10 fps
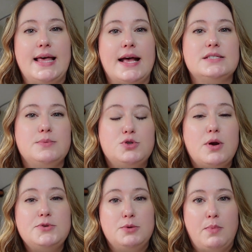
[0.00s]
that
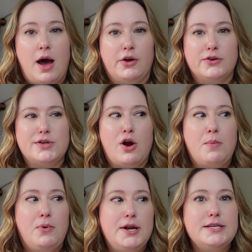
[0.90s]
subscription models are a
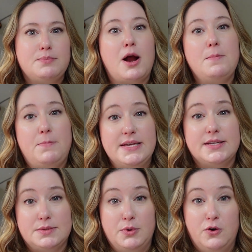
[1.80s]
pretty smart
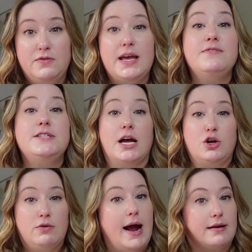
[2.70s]
business move if done
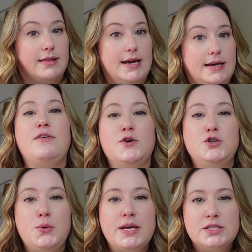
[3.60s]
correctly. If you're
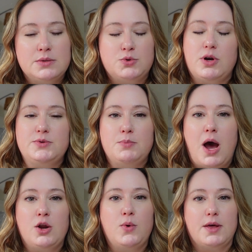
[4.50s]
doing a subscription
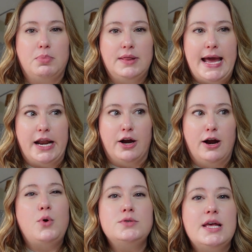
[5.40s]
model with a planner,
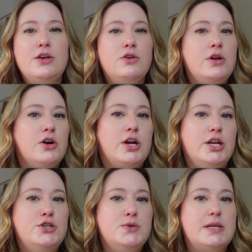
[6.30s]
most likely you're going
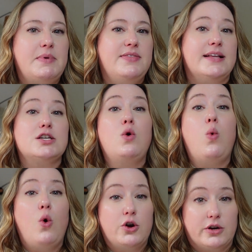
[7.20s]
to do something that's
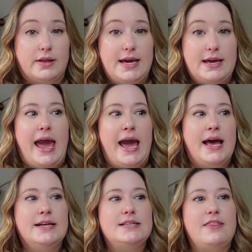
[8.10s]
quarterly,
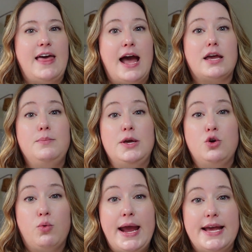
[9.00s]
and that can be
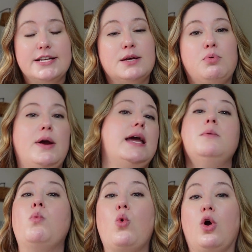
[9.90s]
great to bring in
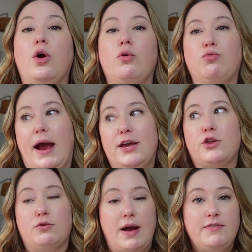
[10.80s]
more
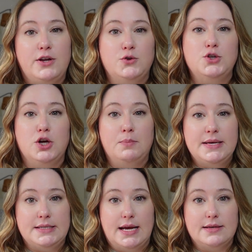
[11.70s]
regular revenue to your
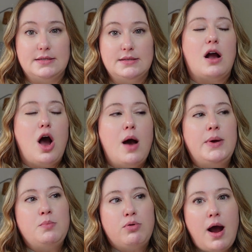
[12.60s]
business. A
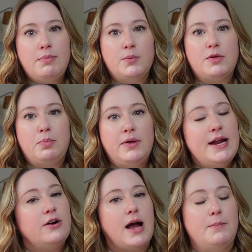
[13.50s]
common problem with
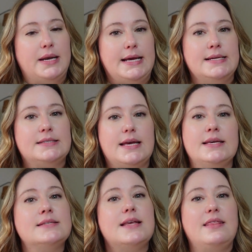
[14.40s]
planner companies
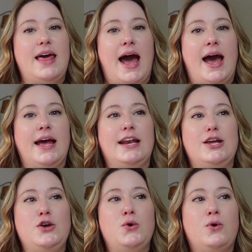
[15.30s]
is that
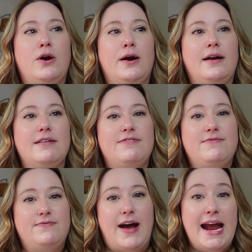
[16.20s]
your
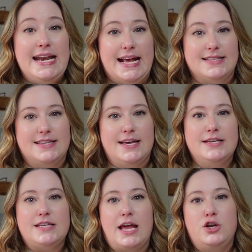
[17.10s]

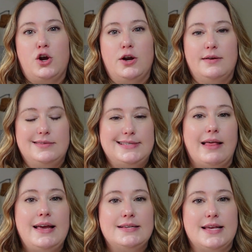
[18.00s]
finances and your
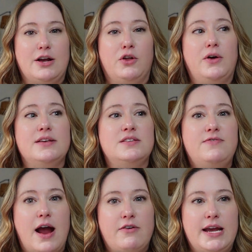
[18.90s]
selling cycle is
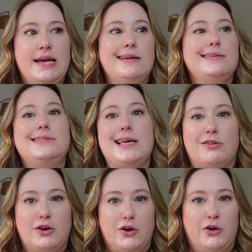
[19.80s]
very
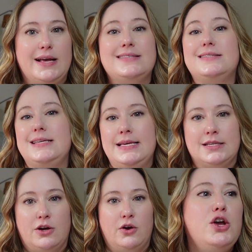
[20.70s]
cyclical. It's
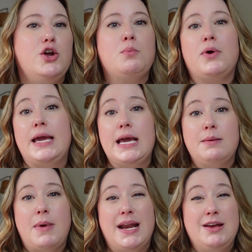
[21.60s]
seasonal. You're bringing
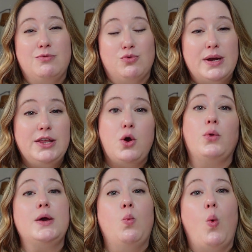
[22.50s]
in money really
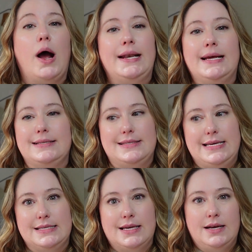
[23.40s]
only one
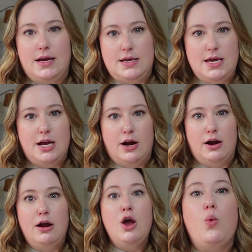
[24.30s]
season a
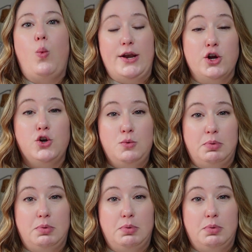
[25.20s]
year when your new